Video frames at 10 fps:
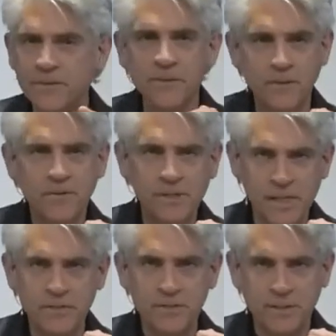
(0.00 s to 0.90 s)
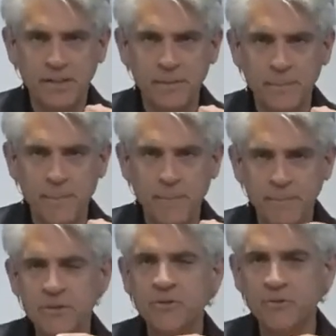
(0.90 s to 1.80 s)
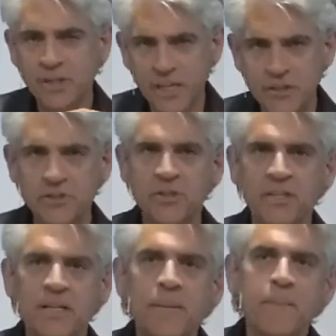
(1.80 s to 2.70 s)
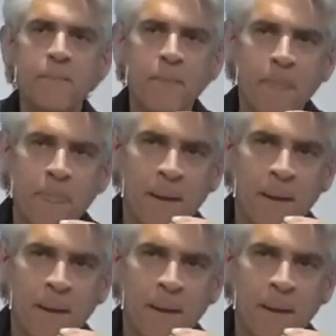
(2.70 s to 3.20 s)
rather than creation. Because creation